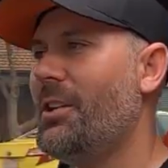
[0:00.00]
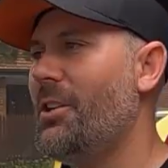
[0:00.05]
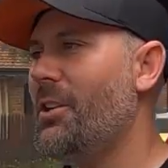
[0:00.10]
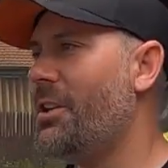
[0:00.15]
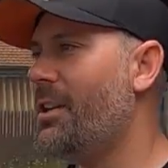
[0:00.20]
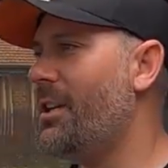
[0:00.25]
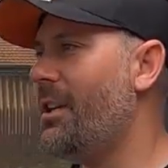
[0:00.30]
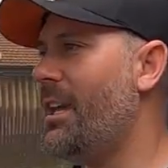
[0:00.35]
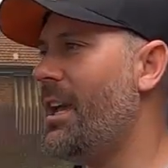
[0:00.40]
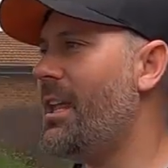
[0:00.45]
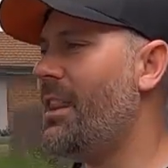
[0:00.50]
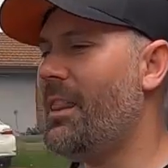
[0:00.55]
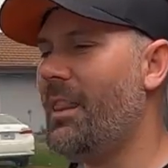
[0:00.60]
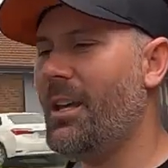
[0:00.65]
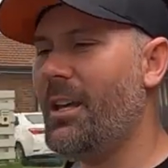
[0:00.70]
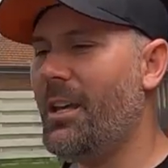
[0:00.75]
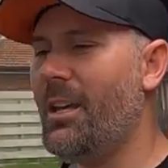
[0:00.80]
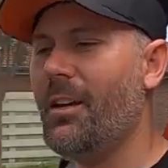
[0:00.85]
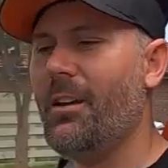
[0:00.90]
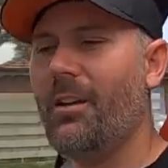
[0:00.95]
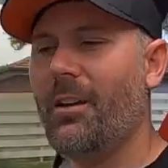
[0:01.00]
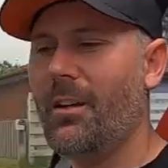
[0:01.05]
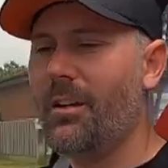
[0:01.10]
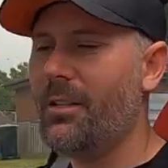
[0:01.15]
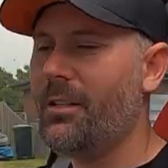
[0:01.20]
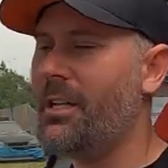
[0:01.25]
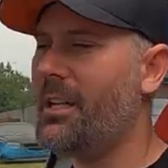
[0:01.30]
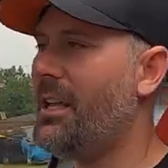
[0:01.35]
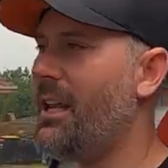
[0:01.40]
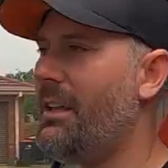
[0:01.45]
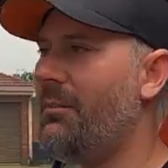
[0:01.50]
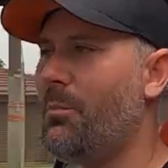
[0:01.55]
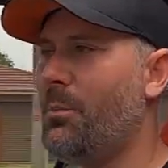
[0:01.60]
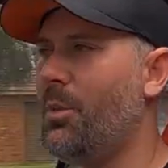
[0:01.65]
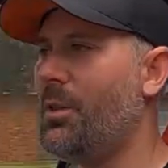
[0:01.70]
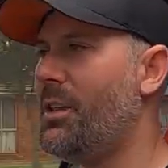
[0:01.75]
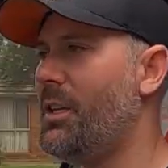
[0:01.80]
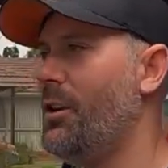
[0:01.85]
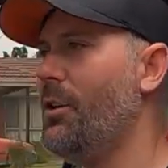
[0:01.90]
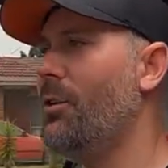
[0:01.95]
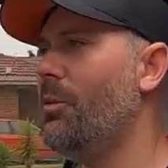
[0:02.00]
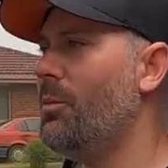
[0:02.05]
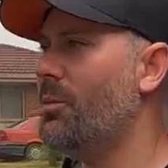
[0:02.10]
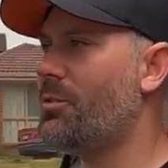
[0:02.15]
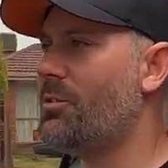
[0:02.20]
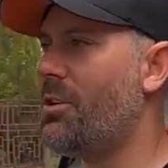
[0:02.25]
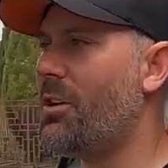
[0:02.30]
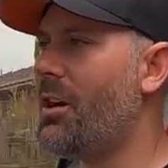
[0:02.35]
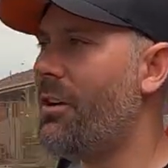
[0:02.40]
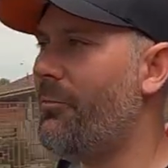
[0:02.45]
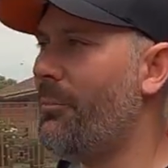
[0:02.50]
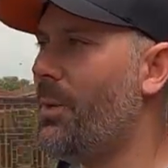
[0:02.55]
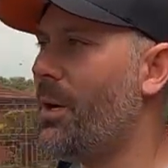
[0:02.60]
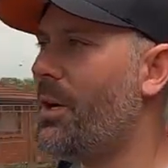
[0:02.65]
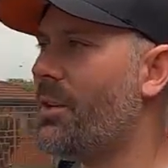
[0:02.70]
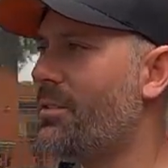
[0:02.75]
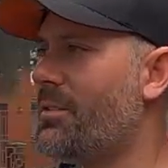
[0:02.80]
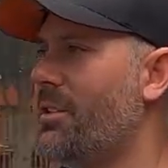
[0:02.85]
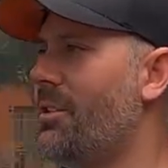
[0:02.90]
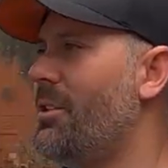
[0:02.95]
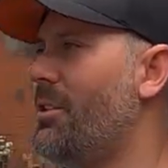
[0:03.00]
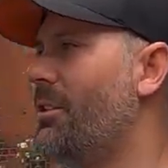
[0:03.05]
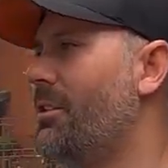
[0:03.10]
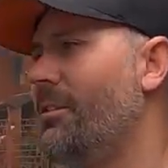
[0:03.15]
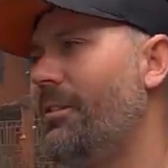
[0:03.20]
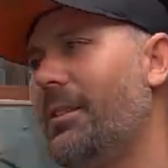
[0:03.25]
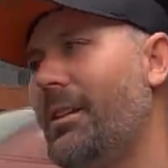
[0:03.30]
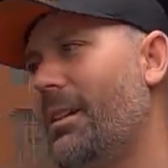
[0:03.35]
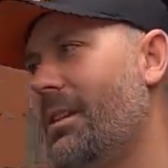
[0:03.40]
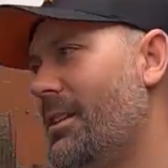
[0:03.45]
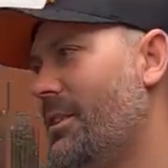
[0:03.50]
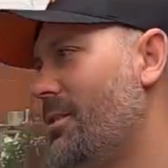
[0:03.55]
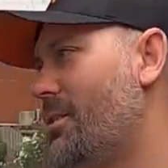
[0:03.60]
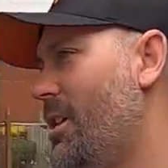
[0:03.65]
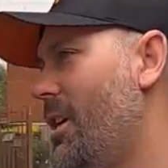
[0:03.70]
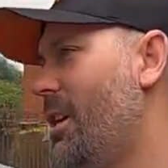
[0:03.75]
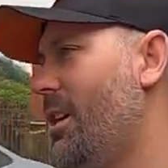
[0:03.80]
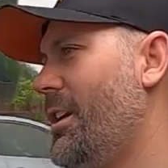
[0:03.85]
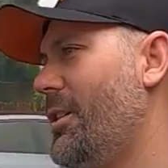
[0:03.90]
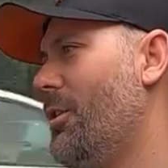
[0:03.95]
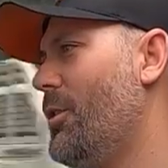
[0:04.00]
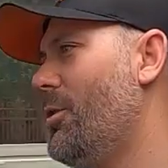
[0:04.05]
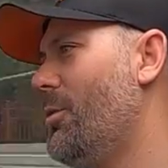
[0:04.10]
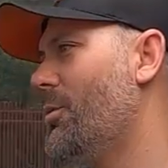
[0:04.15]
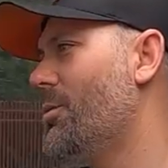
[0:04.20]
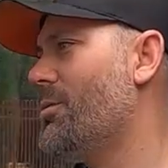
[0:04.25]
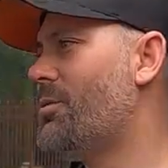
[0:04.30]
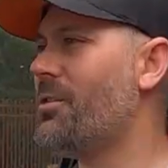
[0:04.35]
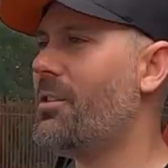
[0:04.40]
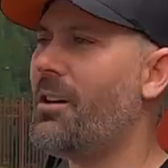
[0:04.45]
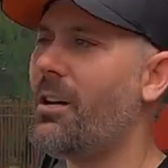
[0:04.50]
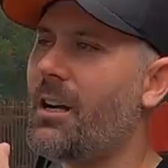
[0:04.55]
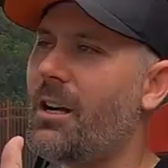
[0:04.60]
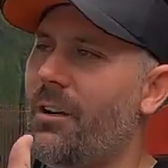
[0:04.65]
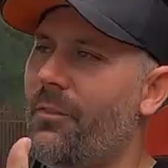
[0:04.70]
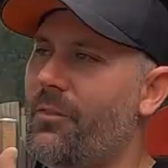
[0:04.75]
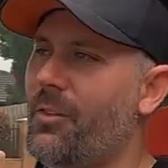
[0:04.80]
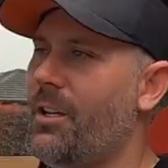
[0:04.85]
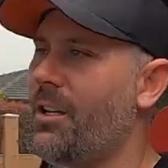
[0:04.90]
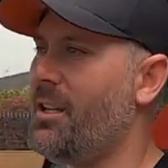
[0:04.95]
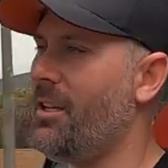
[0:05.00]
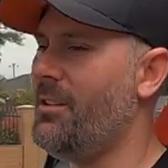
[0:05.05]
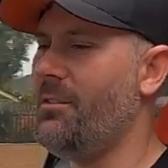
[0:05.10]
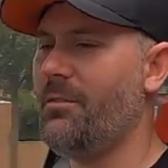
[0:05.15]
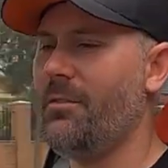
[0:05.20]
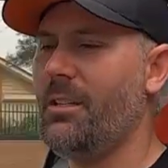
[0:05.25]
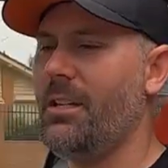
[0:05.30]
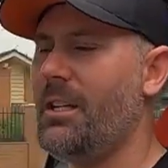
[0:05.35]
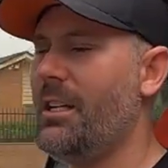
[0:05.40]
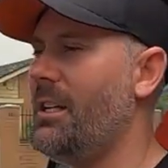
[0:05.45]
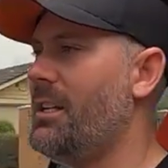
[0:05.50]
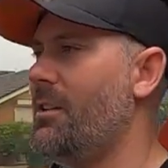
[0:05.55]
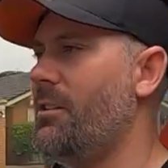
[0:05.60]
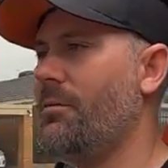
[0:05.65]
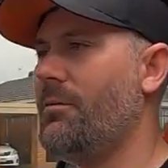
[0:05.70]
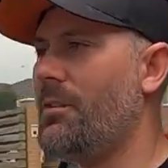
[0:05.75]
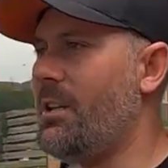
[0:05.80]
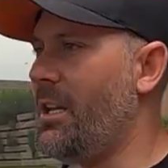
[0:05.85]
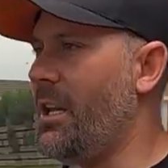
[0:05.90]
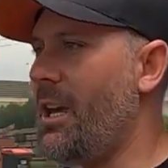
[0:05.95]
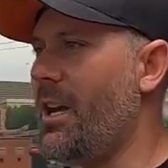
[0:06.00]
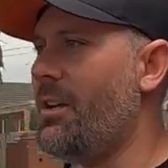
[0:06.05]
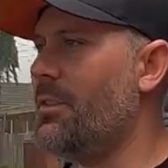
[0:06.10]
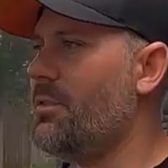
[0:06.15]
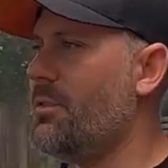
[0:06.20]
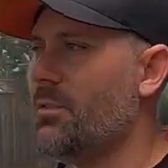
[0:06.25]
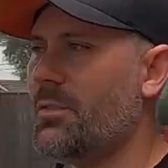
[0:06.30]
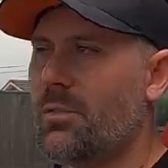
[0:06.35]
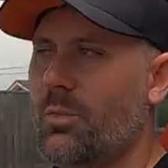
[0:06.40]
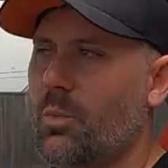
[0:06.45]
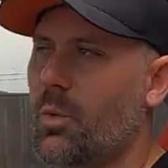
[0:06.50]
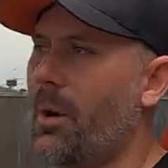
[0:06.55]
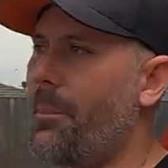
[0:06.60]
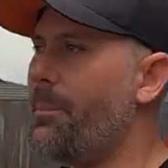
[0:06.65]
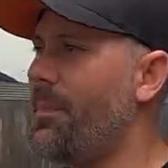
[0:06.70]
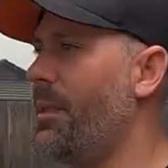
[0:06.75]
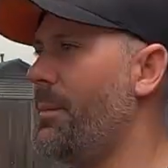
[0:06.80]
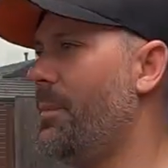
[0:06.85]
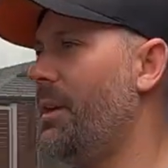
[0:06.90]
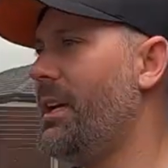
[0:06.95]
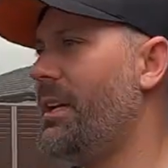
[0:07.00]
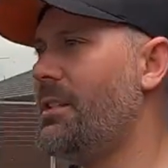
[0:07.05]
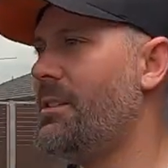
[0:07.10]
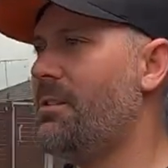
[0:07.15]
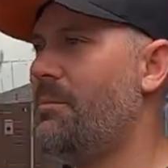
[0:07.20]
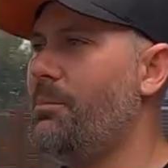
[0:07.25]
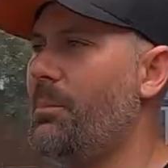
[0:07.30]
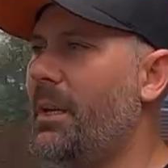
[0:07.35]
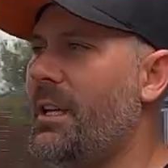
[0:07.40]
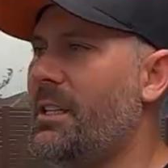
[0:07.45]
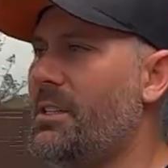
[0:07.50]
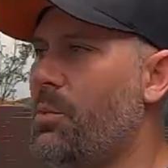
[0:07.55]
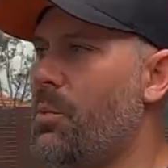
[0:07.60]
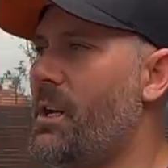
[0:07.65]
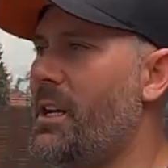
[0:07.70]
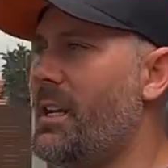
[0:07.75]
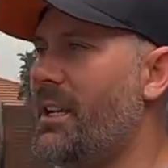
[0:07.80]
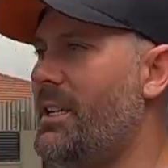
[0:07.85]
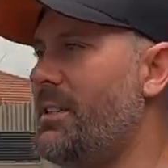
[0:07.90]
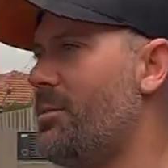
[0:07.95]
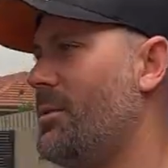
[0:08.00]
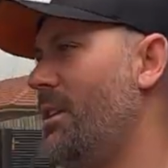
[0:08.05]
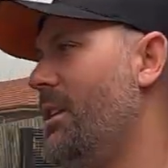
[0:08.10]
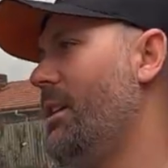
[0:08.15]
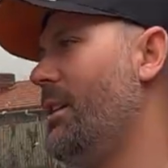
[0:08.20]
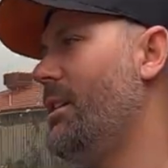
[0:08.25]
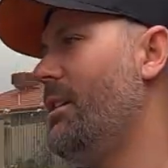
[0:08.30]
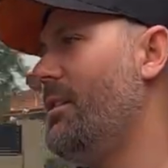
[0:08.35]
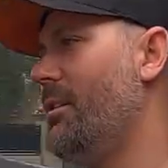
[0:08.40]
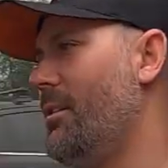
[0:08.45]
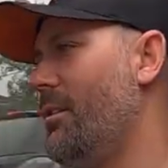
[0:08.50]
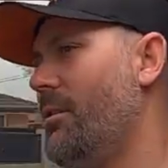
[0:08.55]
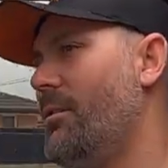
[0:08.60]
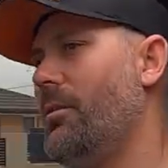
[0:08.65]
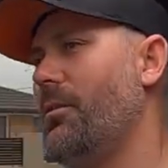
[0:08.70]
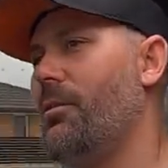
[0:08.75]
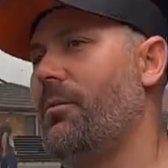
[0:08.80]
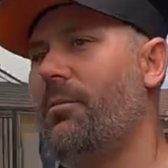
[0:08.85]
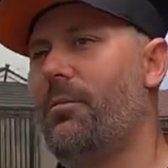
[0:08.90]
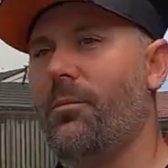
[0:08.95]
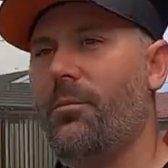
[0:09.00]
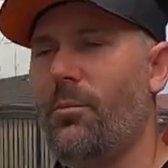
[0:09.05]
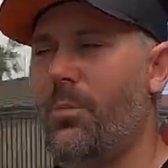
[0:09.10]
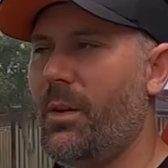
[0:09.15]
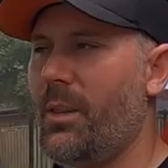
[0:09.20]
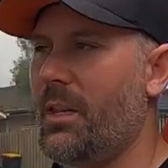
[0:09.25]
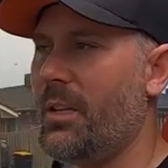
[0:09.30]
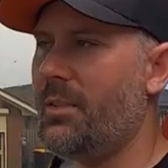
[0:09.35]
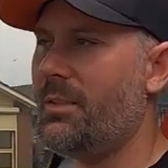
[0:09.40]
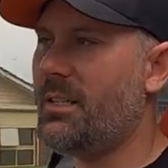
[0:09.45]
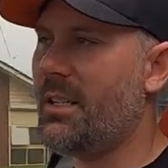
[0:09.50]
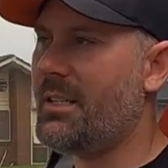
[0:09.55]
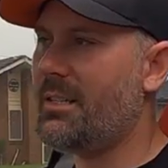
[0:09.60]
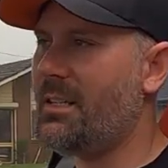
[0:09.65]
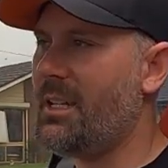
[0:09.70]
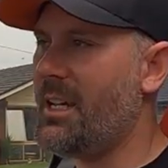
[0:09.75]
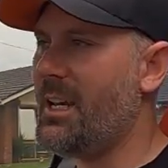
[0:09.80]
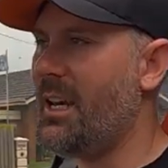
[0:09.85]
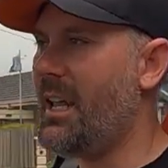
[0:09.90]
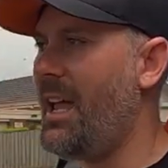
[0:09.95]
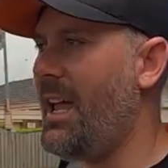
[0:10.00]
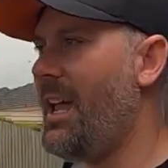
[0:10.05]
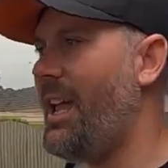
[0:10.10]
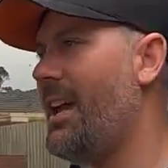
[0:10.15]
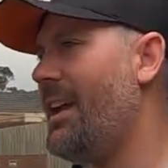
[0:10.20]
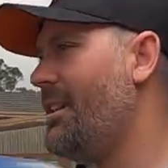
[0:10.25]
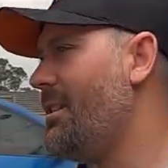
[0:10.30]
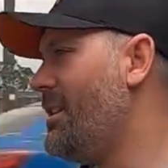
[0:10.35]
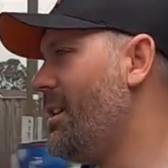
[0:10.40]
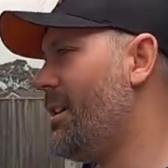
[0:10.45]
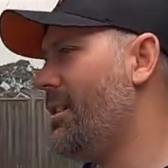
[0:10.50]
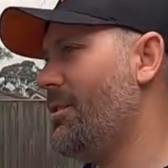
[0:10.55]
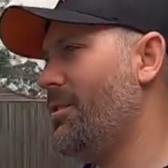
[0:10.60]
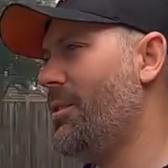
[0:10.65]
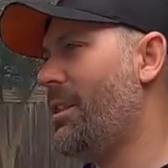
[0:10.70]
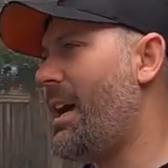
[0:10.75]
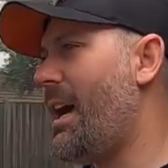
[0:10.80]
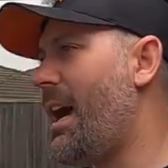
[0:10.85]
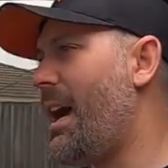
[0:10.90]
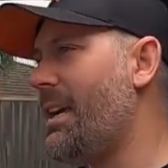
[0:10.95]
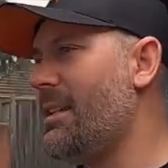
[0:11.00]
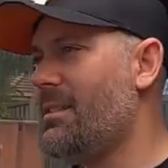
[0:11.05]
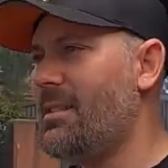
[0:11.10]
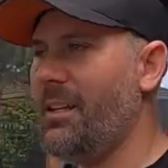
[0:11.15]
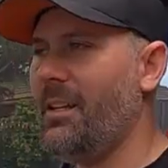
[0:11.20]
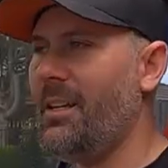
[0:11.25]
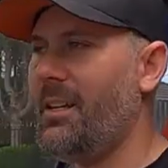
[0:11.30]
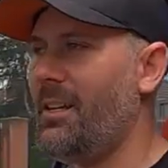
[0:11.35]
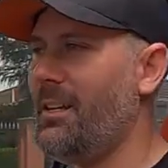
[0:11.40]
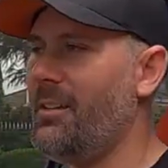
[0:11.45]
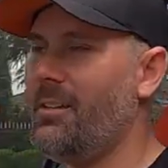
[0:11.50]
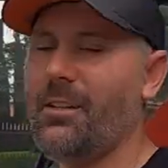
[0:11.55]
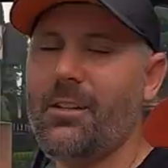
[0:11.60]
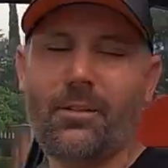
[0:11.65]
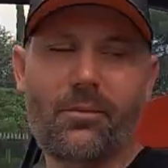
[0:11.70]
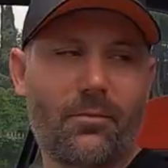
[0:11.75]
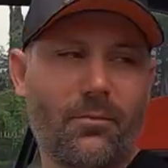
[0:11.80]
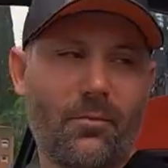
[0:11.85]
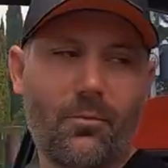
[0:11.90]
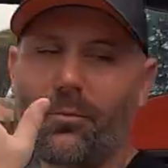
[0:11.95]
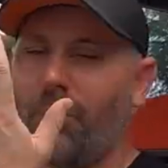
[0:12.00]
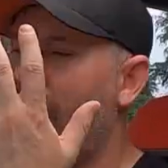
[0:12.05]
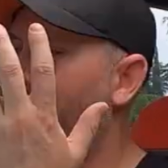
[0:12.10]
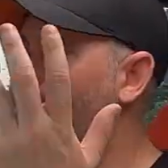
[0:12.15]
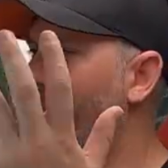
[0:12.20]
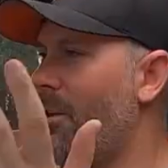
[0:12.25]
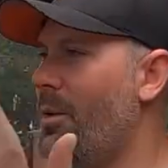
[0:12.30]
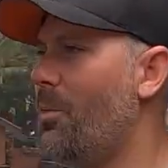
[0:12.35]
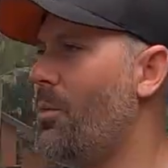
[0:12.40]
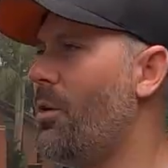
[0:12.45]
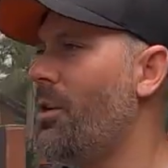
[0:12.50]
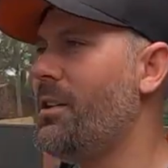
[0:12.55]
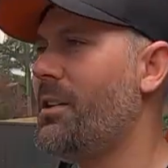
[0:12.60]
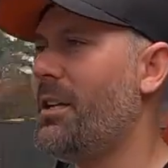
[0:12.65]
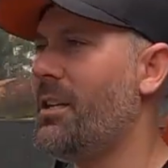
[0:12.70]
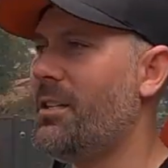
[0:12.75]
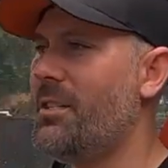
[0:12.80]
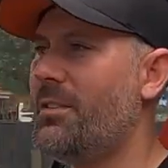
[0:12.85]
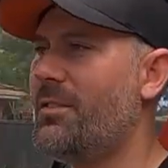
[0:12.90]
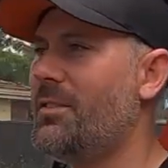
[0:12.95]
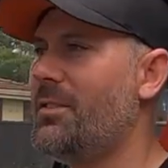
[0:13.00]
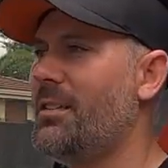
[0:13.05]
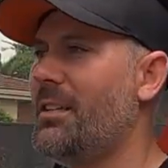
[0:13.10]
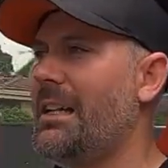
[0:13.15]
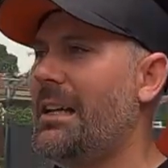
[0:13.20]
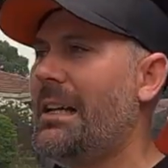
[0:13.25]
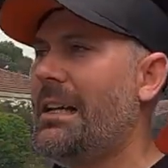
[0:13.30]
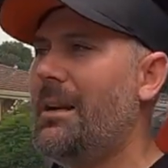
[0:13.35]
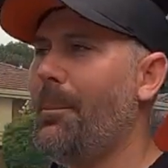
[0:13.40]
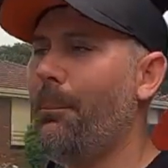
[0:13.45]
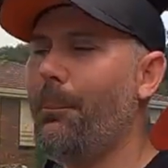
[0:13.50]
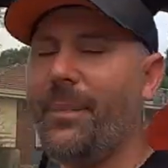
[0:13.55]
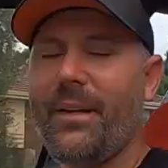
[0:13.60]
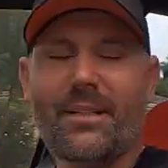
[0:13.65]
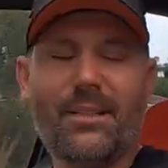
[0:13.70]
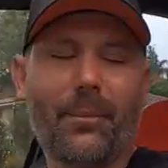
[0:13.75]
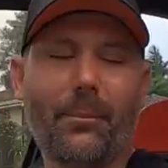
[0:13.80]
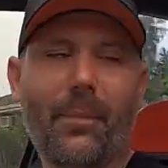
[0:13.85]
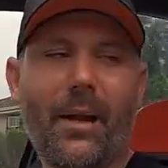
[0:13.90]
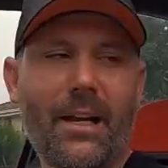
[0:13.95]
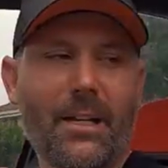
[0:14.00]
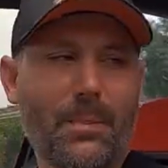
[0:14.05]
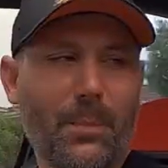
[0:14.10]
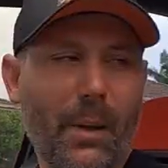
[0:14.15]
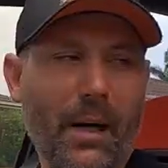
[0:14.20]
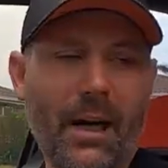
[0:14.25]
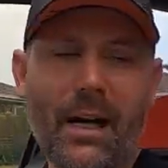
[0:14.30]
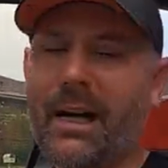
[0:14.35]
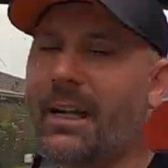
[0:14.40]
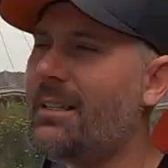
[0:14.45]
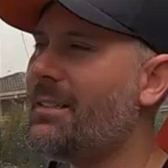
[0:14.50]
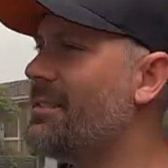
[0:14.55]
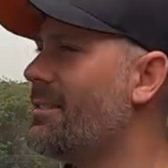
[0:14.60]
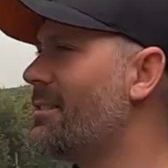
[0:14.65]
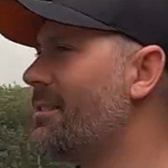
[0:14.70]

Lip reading: You can get you can even put the all-wheel drive box on, turn into all-wheel drive. You can, you know, swap the B20s with the 16 head. You can do the 18. You can whatever you want. You can just mix and match parts.